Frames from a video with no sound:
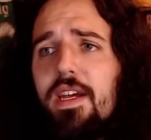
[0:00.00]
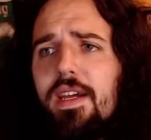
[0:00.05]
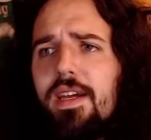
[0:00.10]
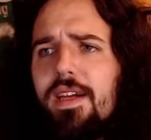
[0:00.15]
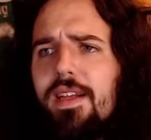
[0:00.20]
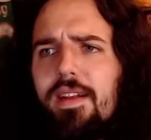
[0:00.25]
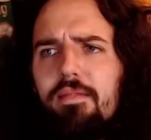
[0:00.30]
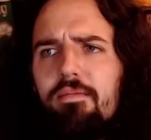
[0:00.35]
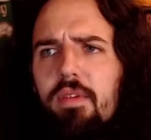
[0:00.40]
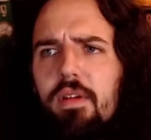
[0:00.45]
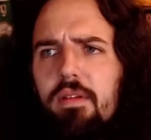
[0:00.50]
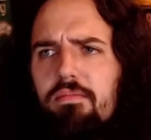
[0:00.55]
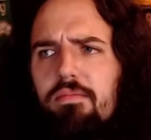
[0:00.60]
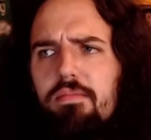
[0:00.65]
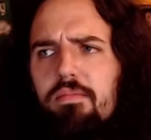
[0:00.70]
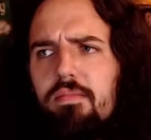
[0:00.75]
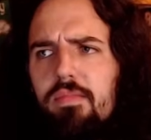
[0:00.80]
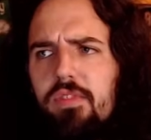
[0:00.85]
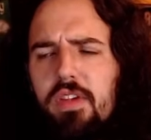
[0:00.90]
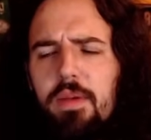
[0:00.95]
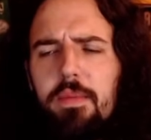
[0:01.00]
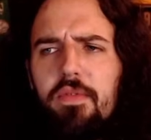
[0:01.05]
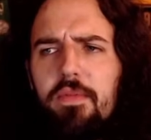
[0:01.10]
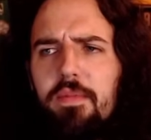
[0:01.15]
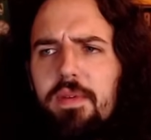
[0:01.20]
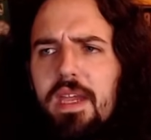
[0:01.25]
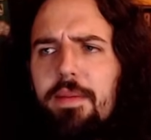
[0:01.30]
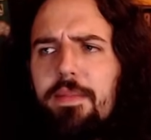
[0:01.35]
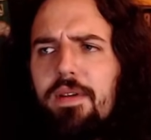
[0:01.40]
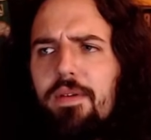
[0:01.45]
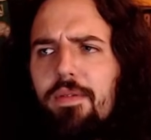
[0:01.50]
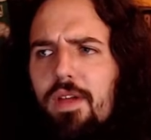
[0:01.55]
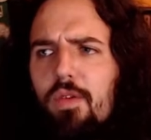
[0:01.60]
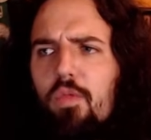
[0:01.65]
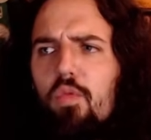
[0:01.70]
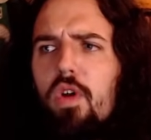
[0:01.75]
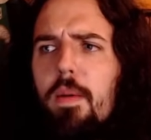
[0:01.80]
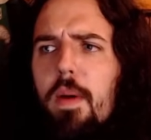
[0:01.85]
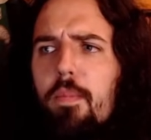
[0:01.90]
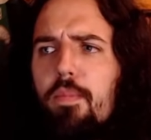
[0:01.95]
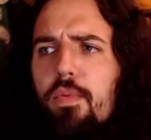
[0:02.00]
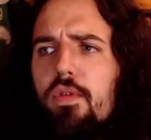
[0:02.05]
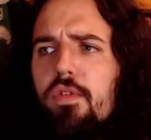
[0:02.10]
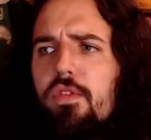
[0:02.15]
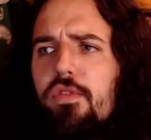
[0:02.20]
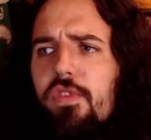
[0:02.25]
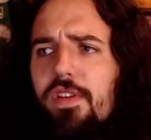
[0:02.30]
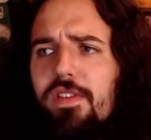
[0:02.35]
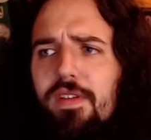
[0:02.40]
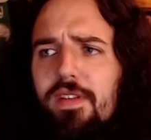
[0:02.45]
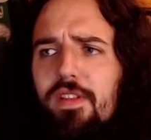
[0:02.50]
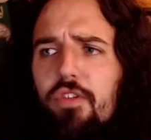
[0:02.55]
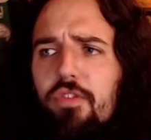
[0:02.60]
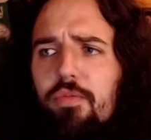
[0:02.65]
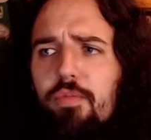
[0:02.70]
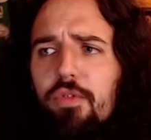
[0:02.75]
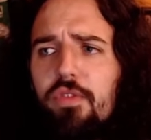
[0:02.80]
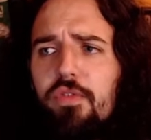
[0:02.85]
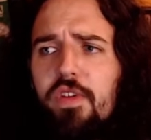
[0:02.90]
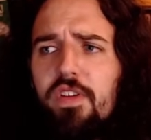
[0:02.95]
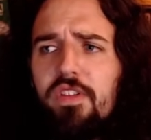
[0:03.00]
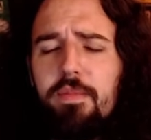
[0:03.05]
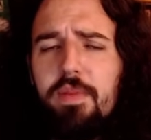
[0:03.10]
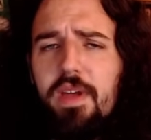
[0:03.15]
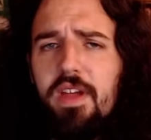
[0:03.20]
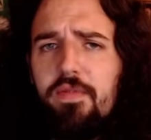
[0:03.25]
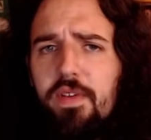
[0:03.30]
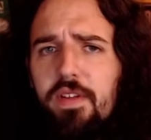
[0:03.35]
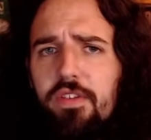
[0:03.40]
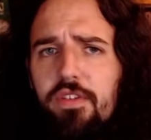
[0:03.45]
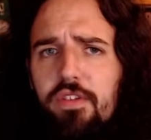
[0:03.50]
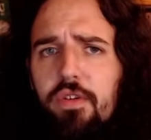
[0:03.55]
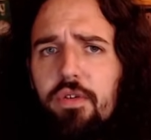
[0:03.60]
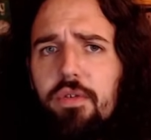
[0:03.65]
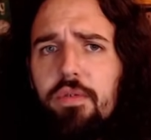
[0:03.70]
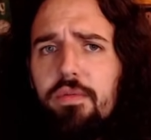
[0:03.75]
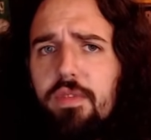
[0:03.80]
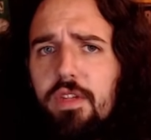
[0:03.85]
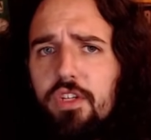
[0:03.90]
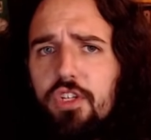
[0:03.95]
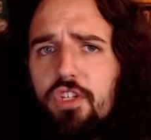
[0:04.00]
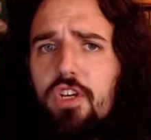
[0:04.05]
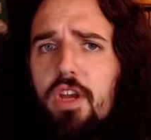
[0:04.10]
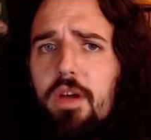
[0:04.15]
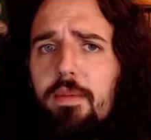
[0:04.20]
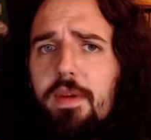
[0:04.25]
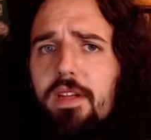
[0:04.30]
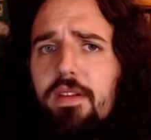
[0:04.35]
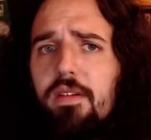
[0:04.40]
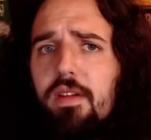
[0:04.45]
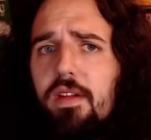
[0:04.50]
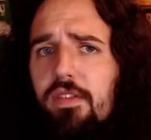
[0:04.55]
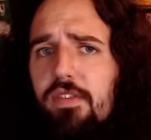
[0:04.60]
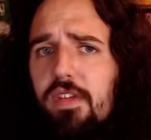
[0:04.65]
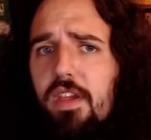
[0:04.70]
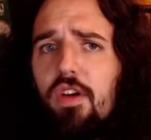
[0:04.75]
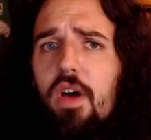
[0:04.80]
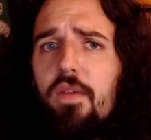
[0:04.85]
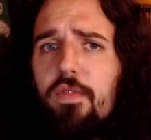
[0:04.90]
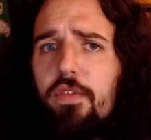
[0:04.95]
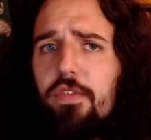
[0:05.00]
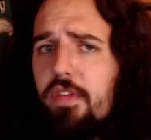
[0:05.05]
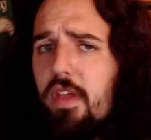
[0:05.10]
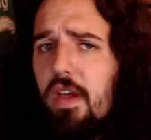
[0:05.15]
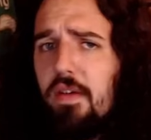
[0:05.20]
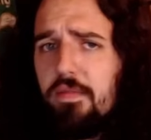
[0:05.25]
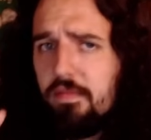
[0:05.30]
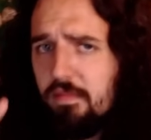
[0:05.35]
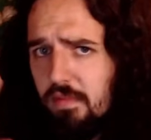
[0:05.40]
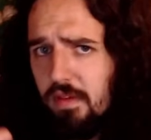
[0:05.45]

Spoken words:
And some of them came in and were like, what about Bruins fans? Like, those Bruins fans are bad fans too, that just come in and say awful stuff.